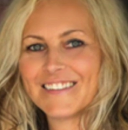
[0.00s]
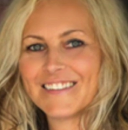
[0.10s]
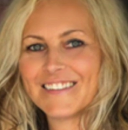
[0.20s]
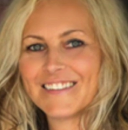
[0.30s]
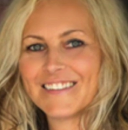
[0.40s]

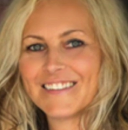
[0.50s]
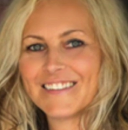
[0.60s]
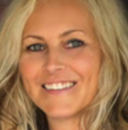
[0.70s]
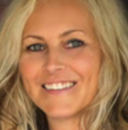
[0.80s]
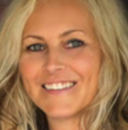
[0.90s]

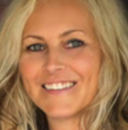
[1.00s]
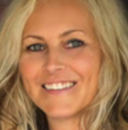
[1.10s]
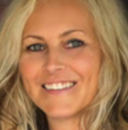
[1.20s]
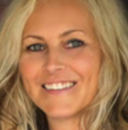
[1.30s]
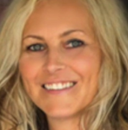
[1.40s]

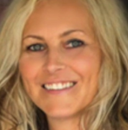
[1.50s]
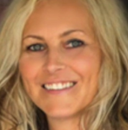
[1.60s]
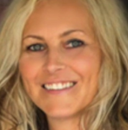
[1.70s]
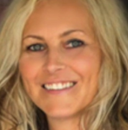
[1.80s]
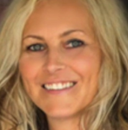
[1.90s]

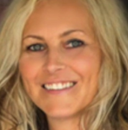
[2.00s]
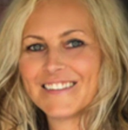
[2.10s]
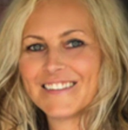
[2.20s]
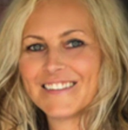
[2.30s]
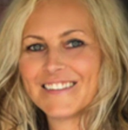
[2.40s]

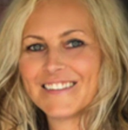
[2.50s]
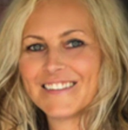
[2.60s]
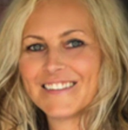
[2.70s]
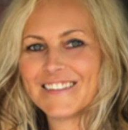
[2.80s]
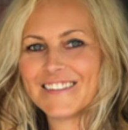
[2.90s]

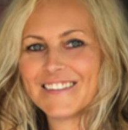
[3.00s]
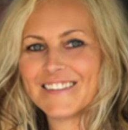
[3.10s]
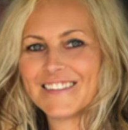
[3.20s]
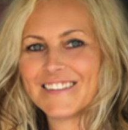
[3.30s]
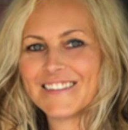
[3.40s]

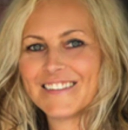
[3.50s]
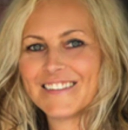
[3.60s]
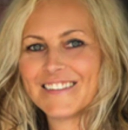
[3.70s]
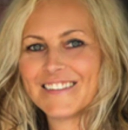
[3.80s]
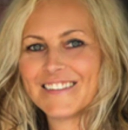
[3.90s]

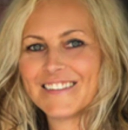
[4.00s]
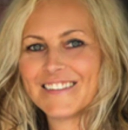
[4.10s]
This is a still picture; no speech is visible.